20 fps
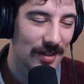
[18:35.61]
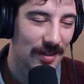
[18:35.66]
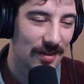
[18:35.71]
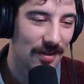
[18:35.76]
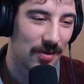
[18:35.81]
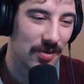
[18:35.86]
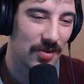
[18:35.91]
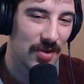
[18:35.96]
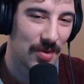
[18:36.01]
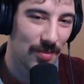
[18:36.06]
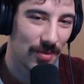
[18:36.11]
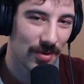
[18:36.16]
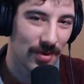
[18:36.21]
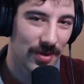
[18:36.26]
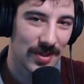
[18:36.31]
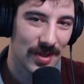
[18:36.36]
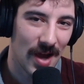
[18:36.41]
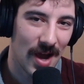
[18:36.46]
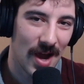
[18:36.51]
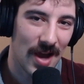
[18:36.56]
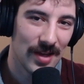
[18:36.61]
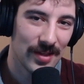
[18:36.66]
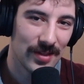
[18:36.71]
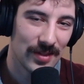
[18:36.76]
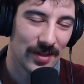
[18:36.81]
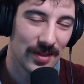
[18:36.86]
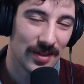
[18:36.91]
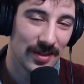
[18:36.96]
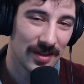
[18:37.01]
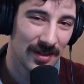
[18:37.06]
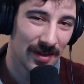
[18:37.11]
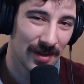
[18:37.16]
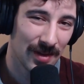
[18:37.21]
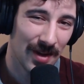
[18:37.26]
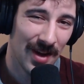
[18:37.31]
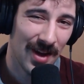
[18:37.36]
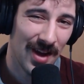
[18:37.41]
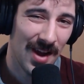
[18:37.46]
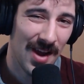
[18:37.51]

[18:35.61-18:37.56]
and they're similar sizes, and